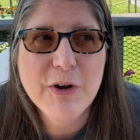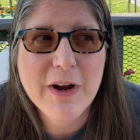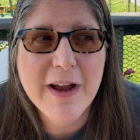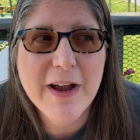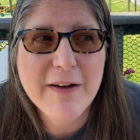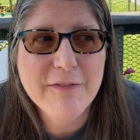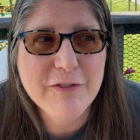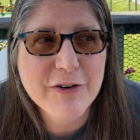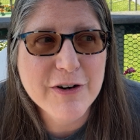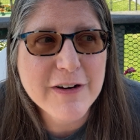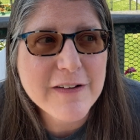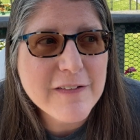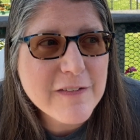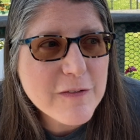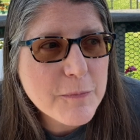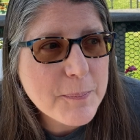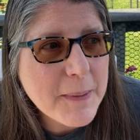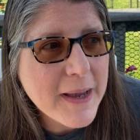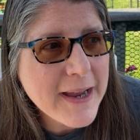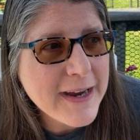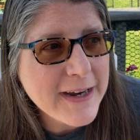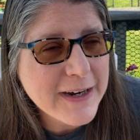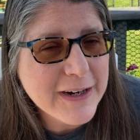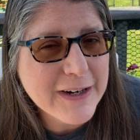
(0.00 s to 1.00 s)
ever
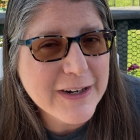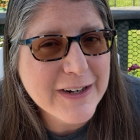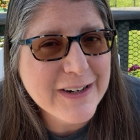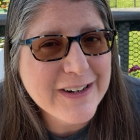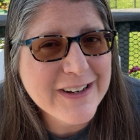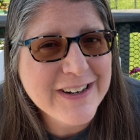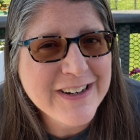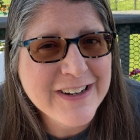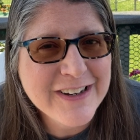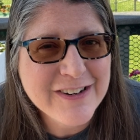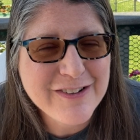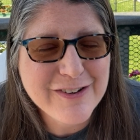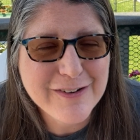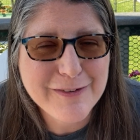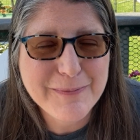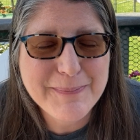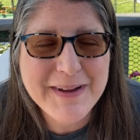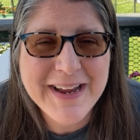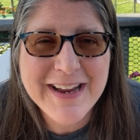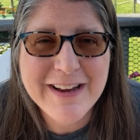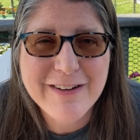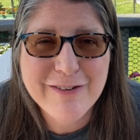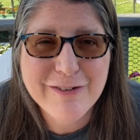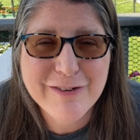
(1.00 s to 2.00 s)
inspired, just
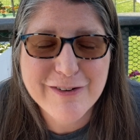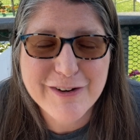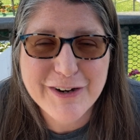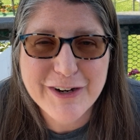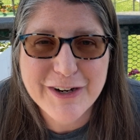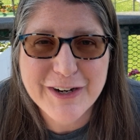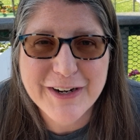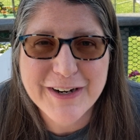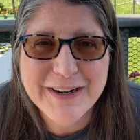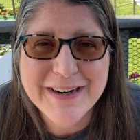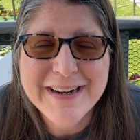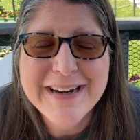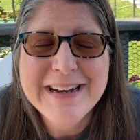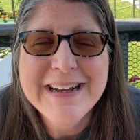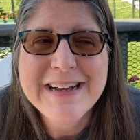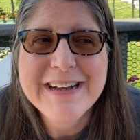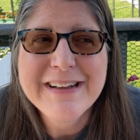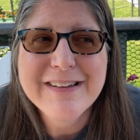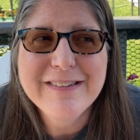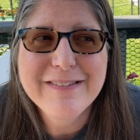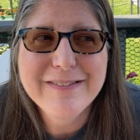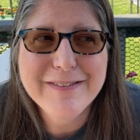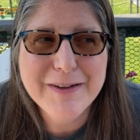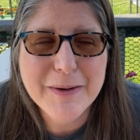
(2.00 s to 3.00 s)
make sure
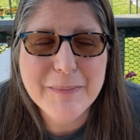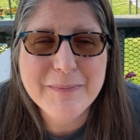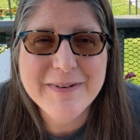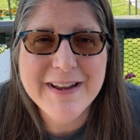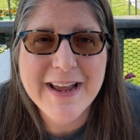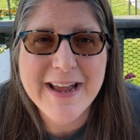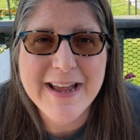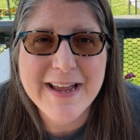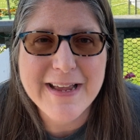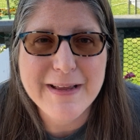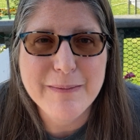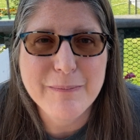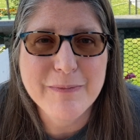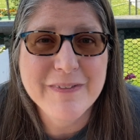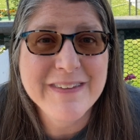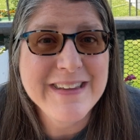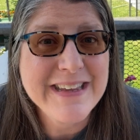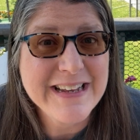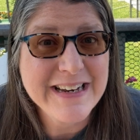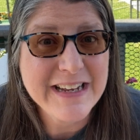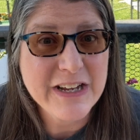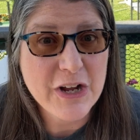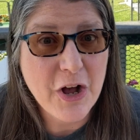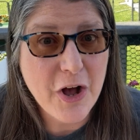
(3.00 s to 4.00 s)
sometimes
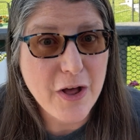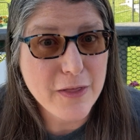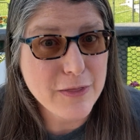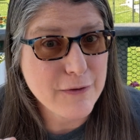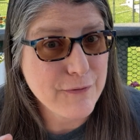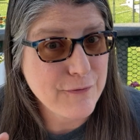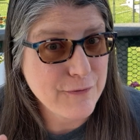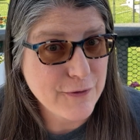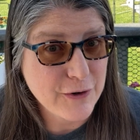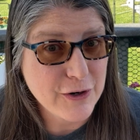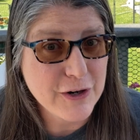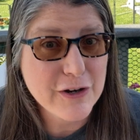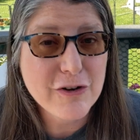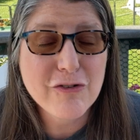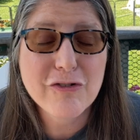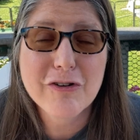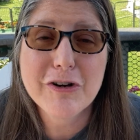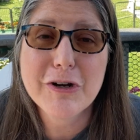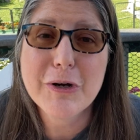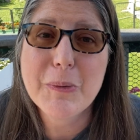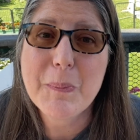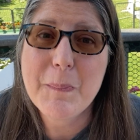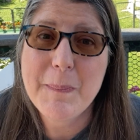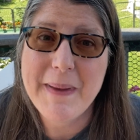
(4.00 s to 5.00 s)
getting all the
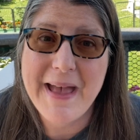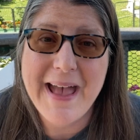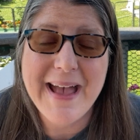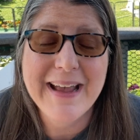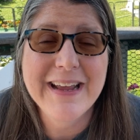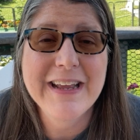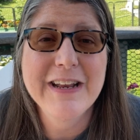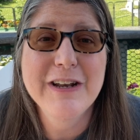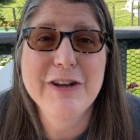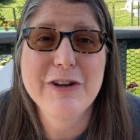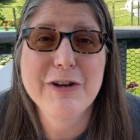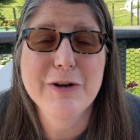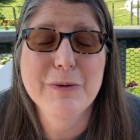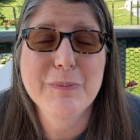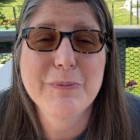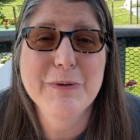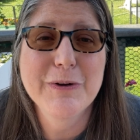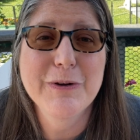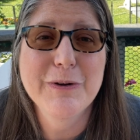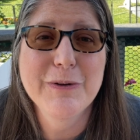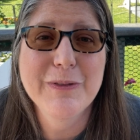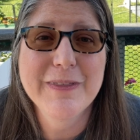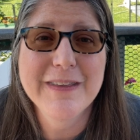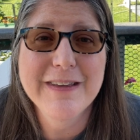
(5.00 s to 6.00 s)
furniture back into your
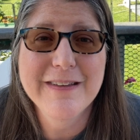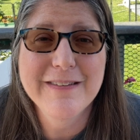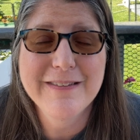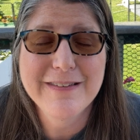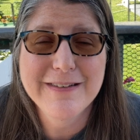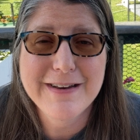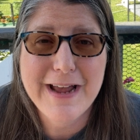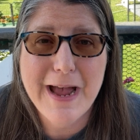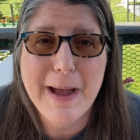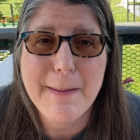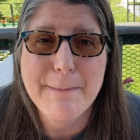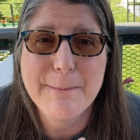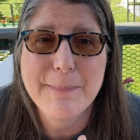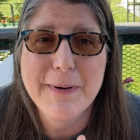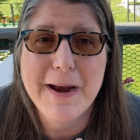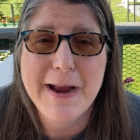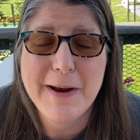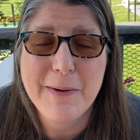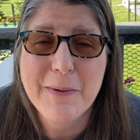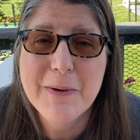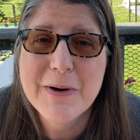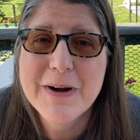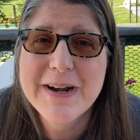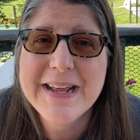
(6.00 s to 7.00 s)
booth is top
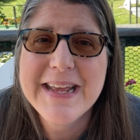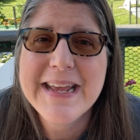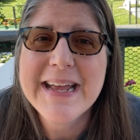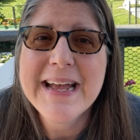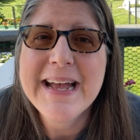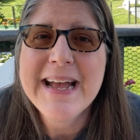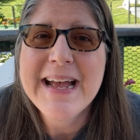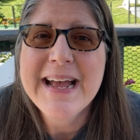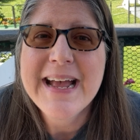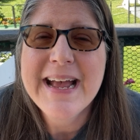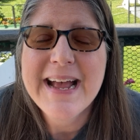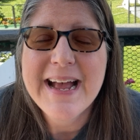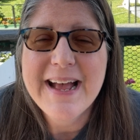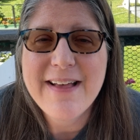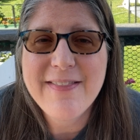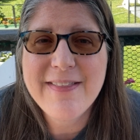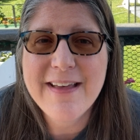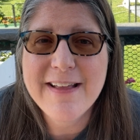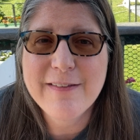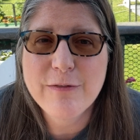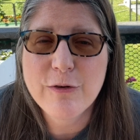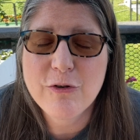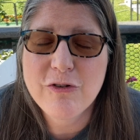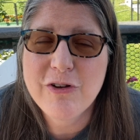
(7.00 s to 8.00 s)
priority, and
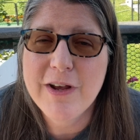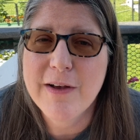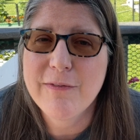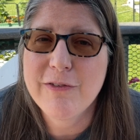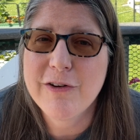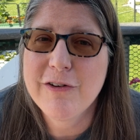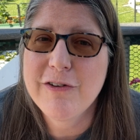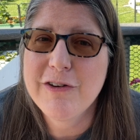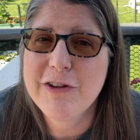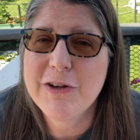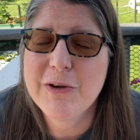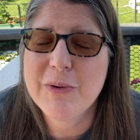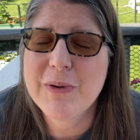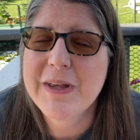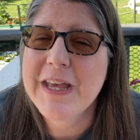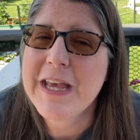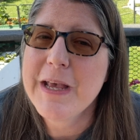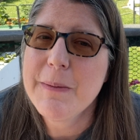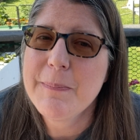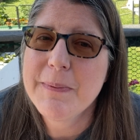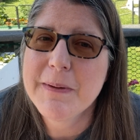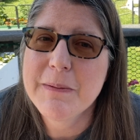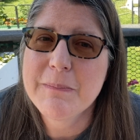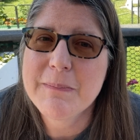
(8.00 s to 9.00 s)
that's what you have to do.
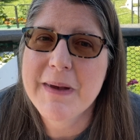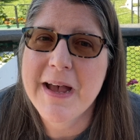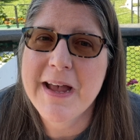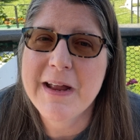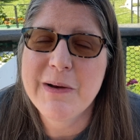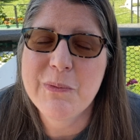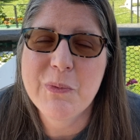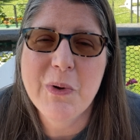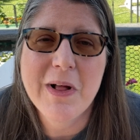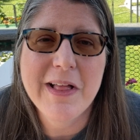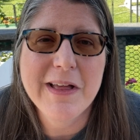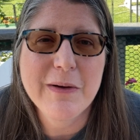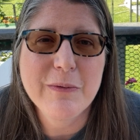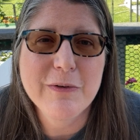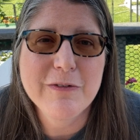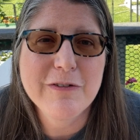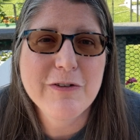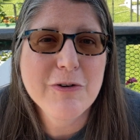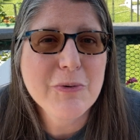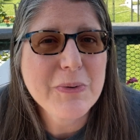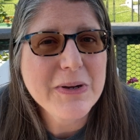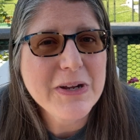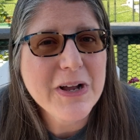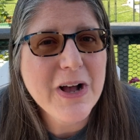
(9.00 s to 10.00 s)
Keep in mind, while I was
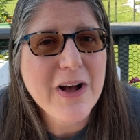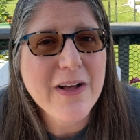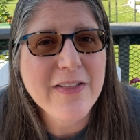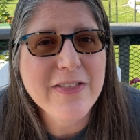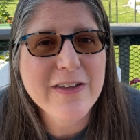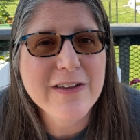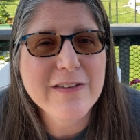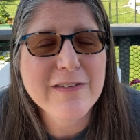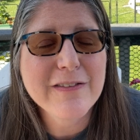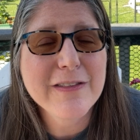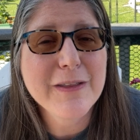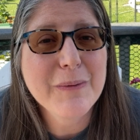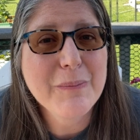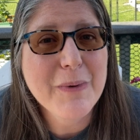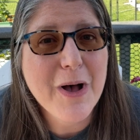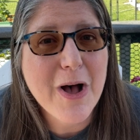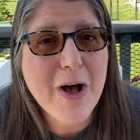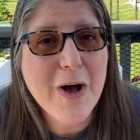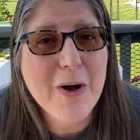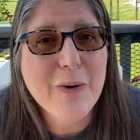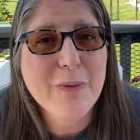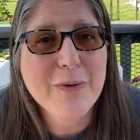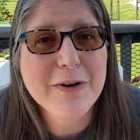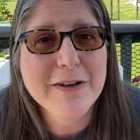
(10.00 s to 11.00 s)
doing all this, the
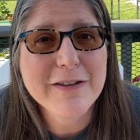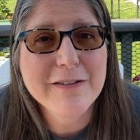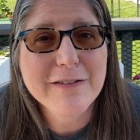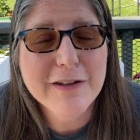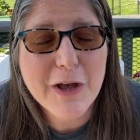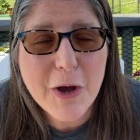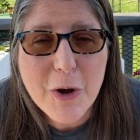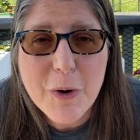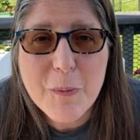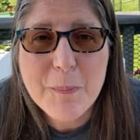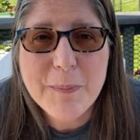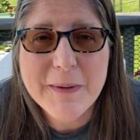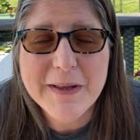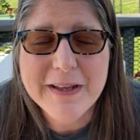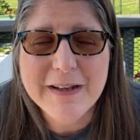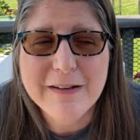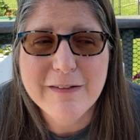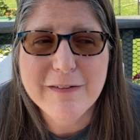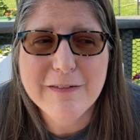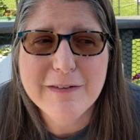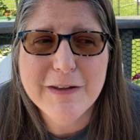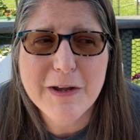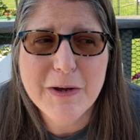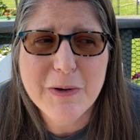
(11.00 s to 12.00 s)
mall was open.
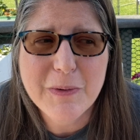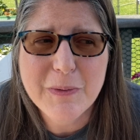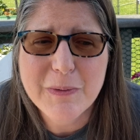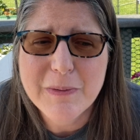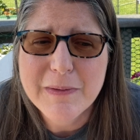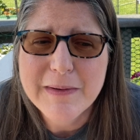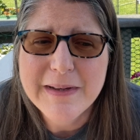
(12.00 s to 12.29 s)
So